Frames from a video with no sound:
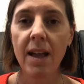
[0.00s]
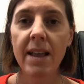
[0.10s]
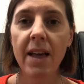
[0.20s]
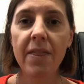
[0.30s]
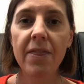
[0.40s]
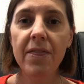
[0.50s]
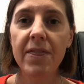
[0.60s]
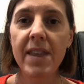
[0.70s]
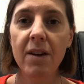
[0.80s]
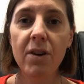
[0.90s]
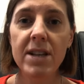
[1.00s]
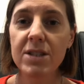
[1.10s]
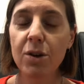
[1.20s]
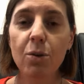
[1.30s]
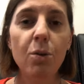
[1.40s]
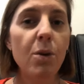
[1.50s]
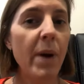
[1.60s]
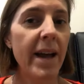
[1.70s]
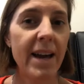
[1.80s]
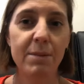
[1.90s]
Now grants go all the
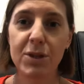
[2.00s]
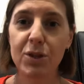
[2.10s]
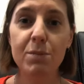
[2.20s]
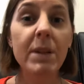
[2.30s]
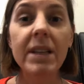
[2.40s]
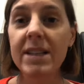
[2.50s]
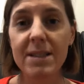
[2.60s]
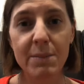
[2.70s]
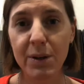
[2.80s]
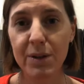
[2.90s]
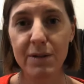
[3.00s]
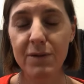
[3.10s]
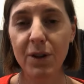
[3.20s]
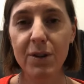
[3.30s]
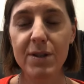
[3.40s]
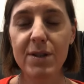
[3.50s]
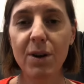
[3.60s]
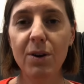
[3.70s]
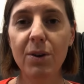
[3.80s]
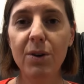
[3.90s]
way up to millions and millions of dollars.
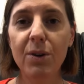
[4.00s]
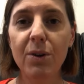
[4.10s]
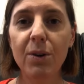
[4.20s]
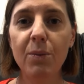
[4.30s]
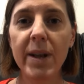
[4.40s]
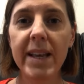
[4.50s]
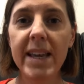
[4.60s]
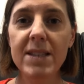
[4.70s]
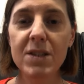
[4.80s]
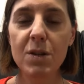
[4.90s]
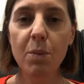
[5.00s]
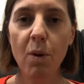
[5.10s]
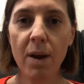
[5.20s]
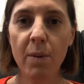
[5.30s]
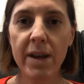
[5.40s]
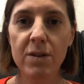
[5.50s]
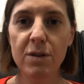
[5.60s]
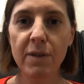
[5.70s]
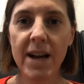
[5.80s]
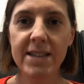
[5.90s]
So when it gets to the point where you're
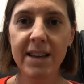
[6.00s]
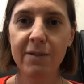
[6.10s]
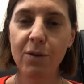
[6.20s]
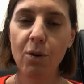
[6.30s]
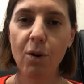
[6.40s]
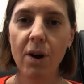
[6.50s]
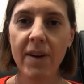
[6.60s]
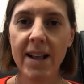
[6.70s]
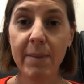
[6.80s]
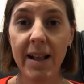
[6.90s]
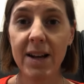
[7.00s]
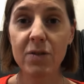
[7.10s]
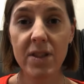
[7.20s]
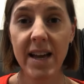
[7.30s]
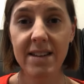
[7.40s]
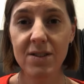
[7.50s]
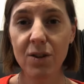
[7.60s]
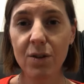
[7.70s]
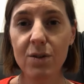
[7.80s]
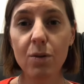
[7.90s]
sort of asking for around about
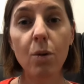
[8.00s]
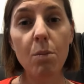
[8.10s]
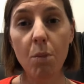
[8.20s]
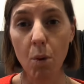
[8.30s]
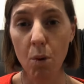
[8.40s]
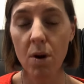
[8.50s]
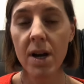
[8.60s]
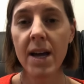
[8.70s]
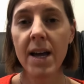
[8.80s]
$100,000 or more,